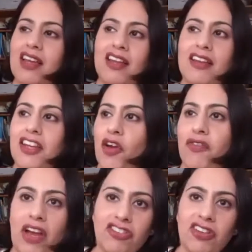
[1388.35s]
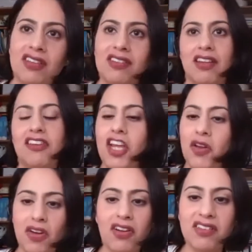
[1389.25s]
neo-fascist,
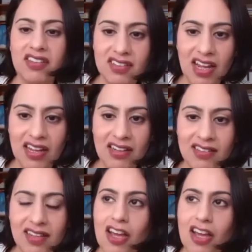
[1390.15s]
neo-Nazi state,